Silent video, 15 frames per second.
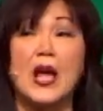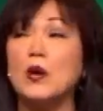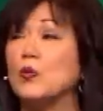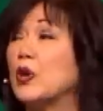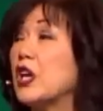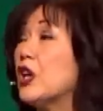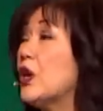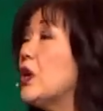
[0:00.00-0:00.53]

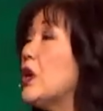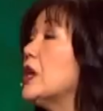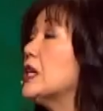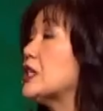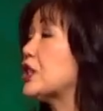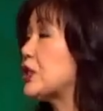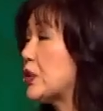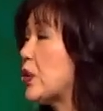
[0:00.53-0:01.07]
and we heard
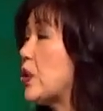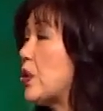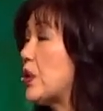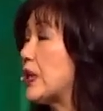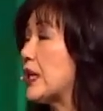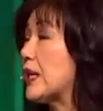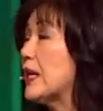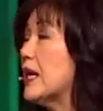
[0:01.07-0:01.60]
a
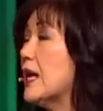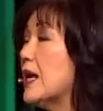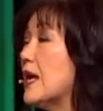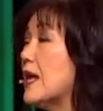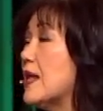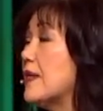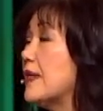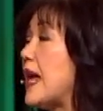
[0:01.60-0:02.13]
story
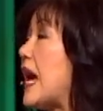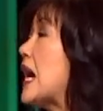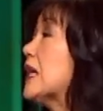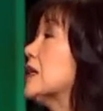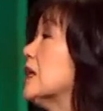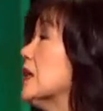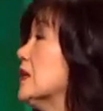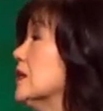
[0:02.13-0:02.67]

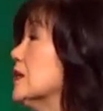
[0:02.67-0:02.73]
that